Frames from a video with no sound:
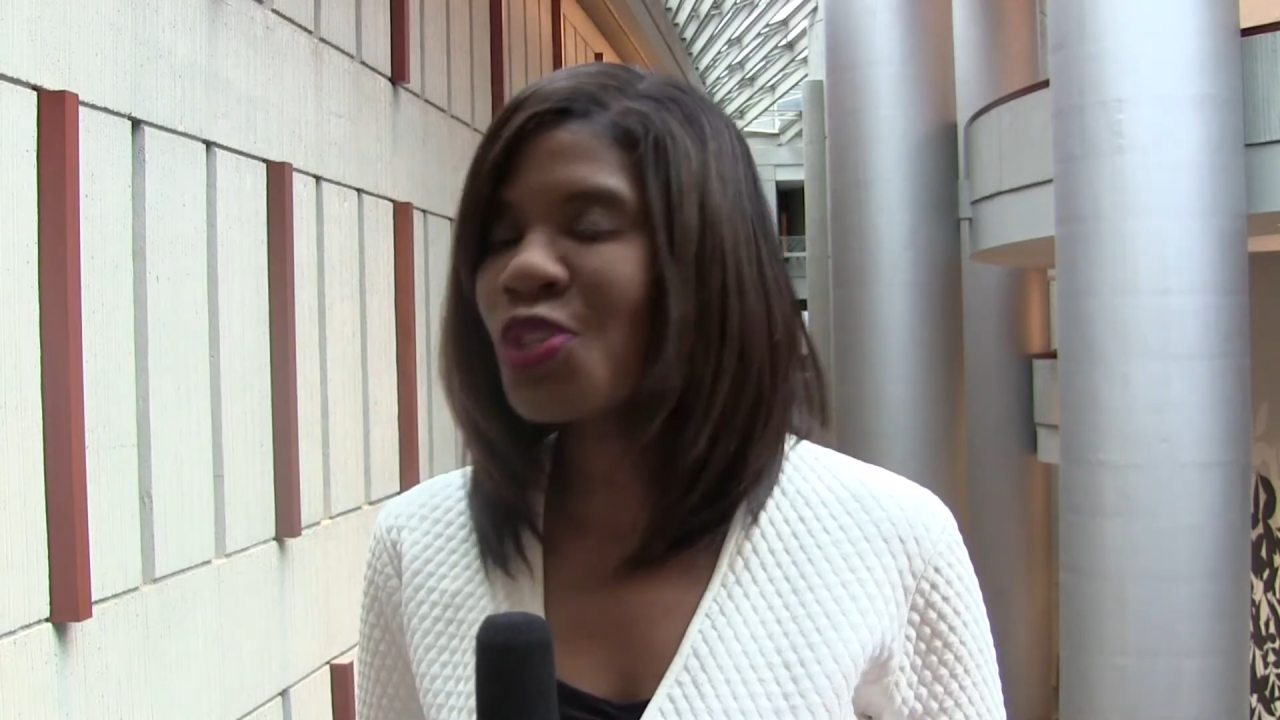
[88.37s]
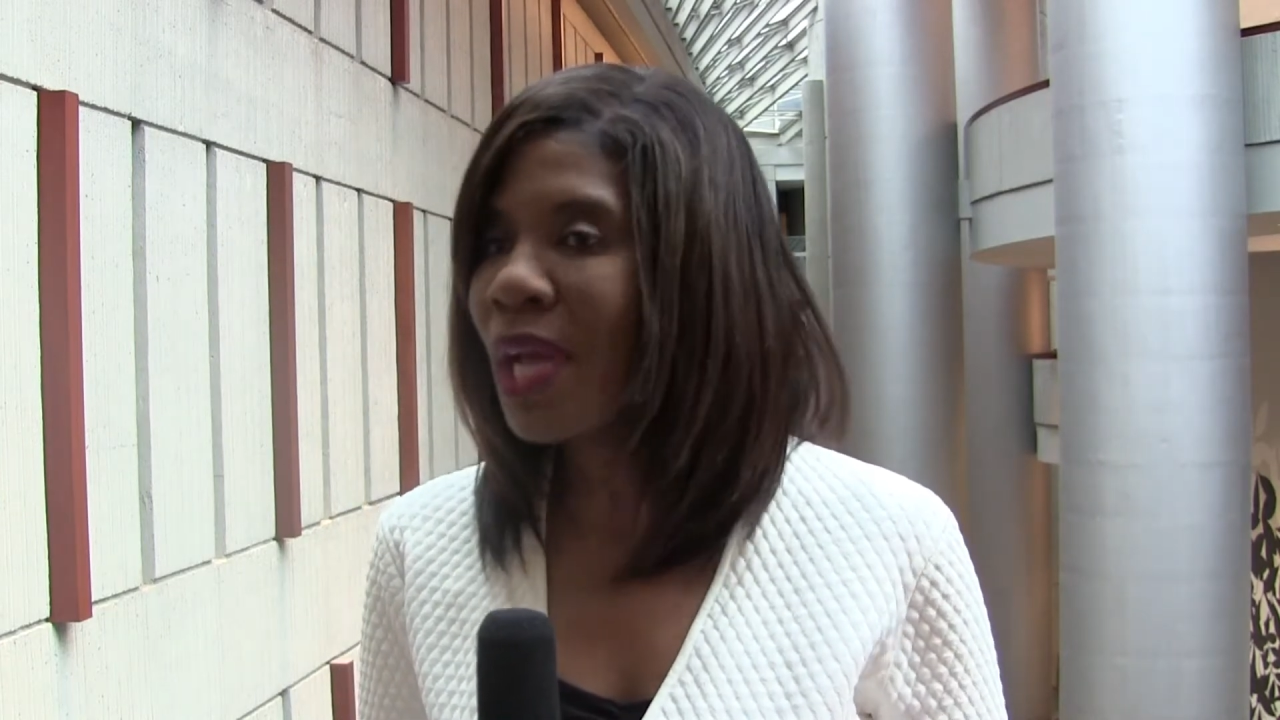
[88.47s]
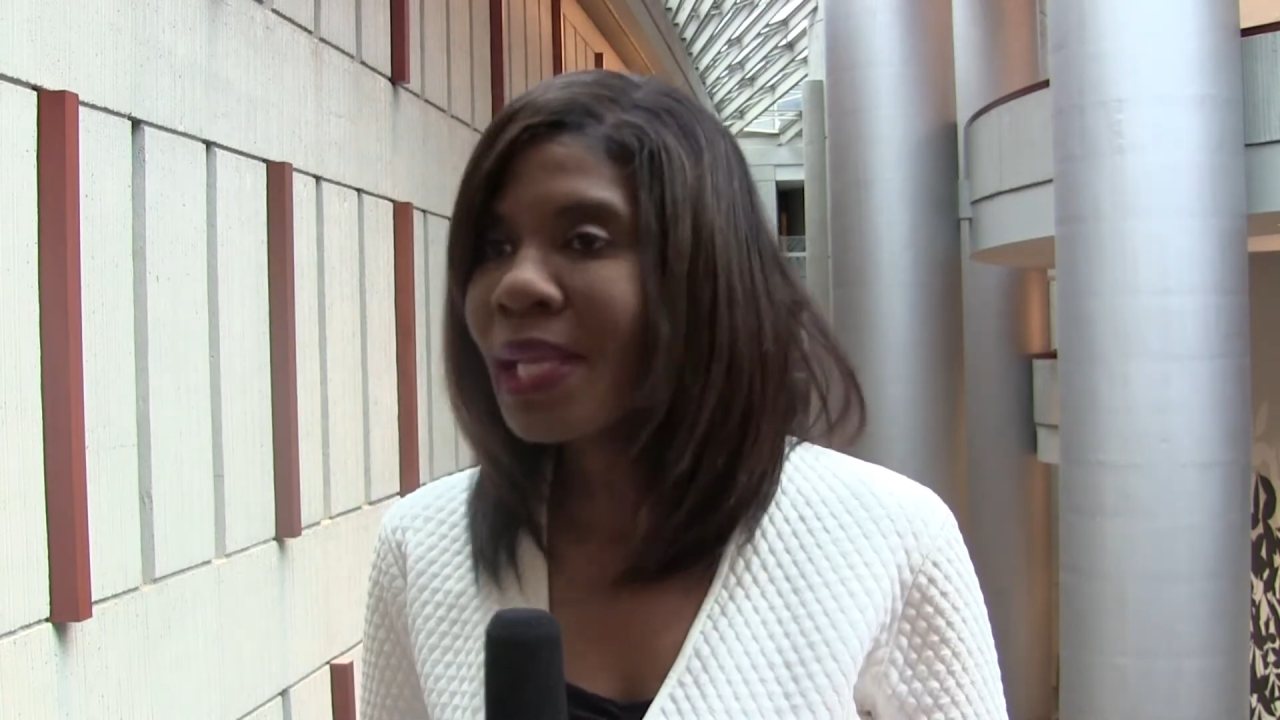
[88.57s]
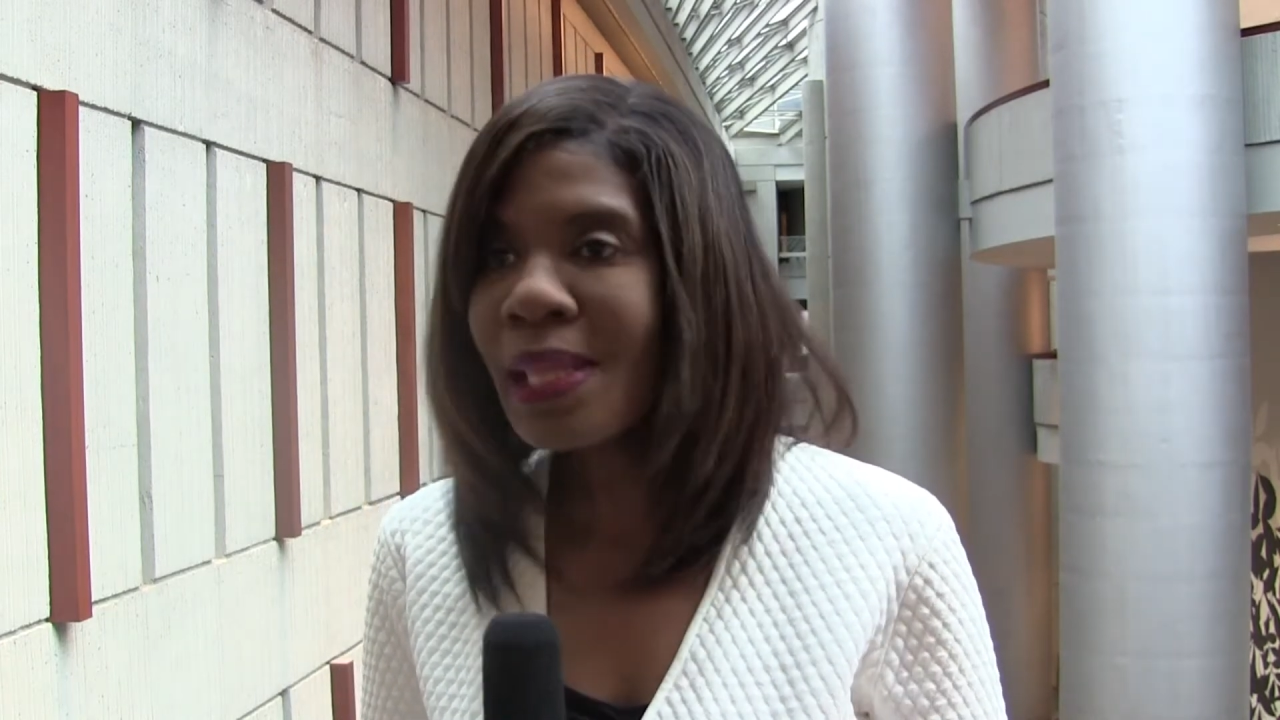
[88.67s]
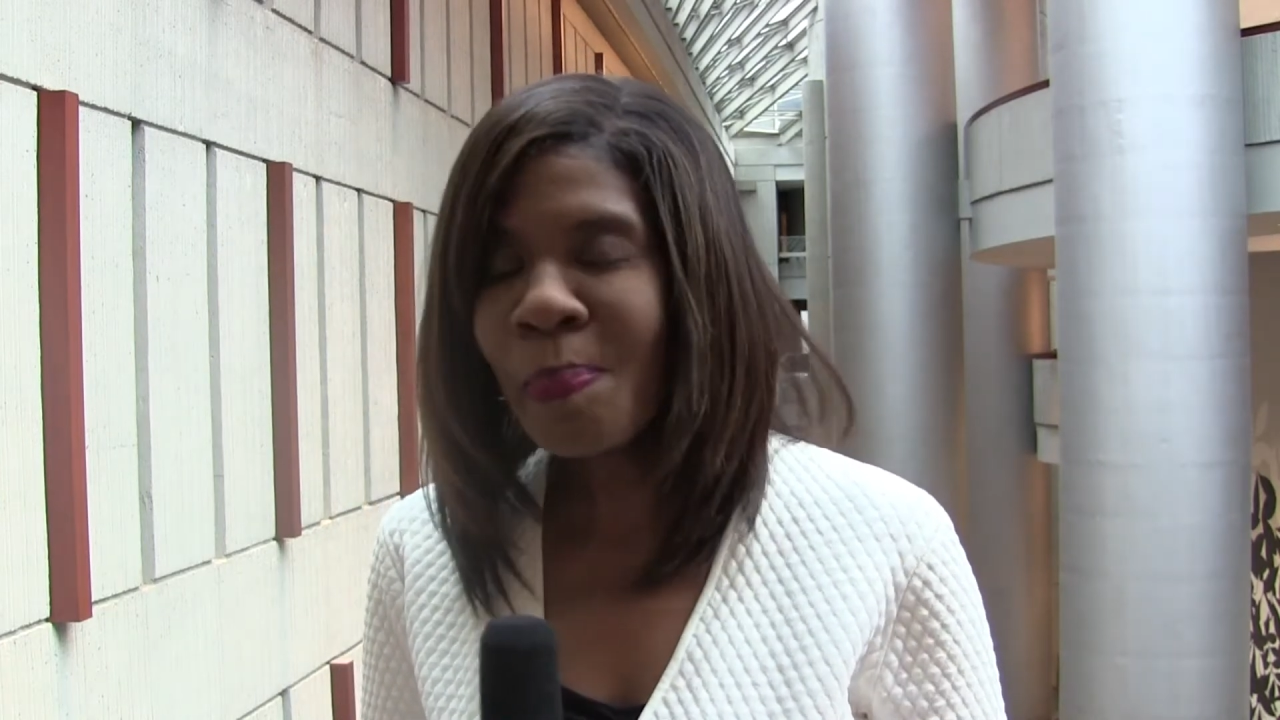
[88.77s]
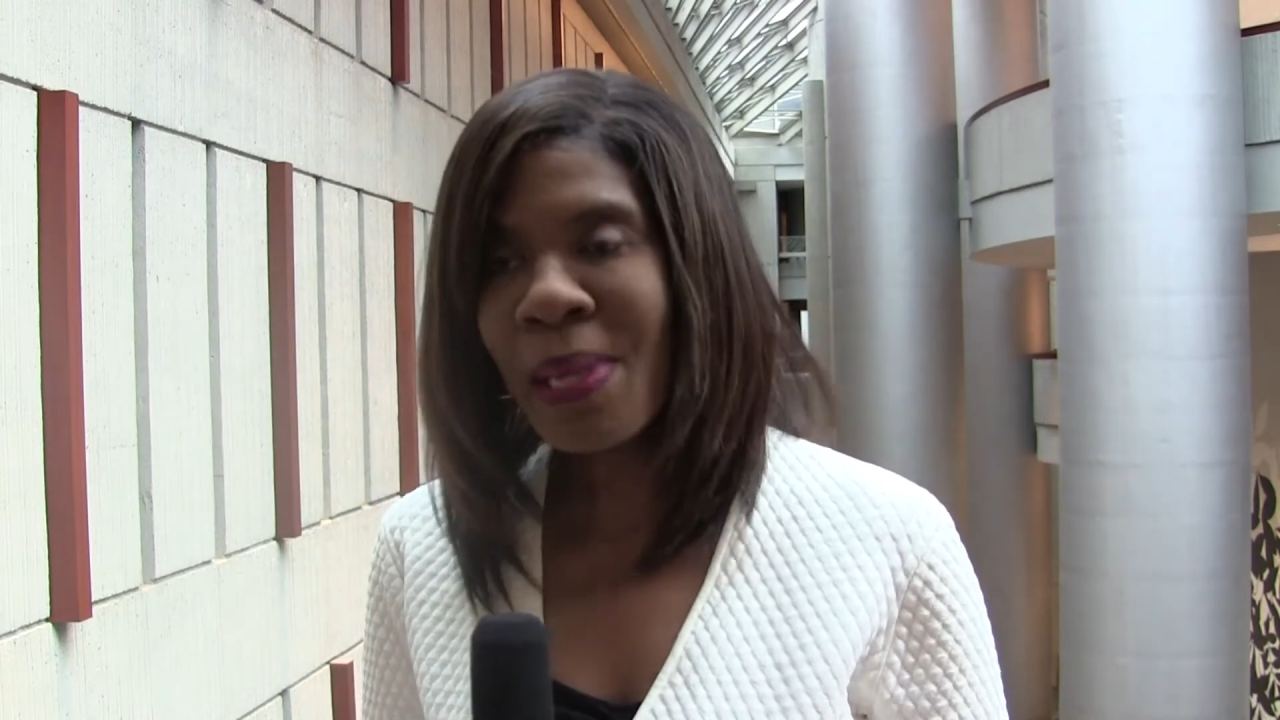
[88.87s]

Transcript: check the